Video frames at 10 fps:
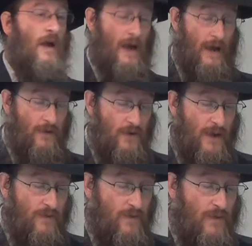And look at
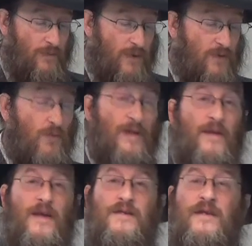number
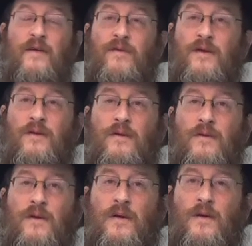27.
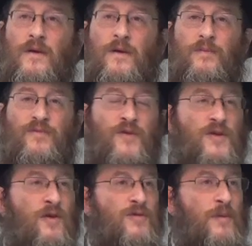
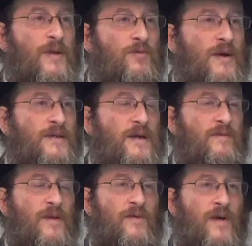Footnote number
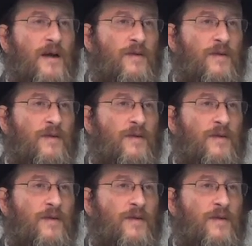27, the final